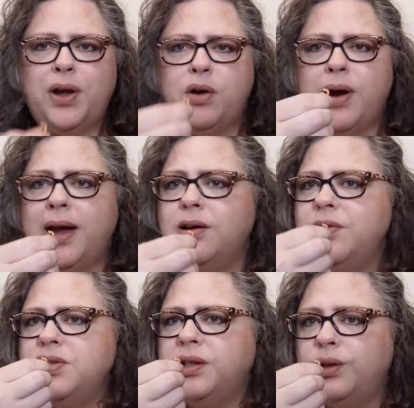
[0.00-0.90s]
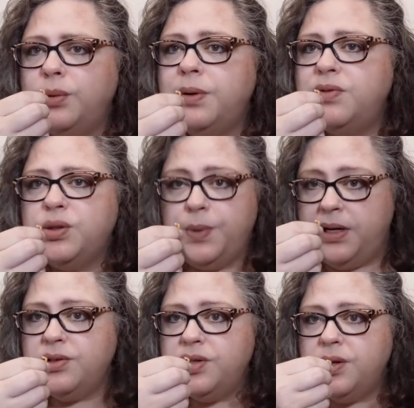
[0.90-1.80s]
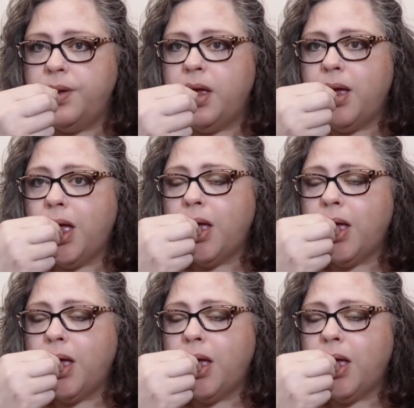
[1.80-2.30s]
a cracker. There's a little bit of sweetness to it.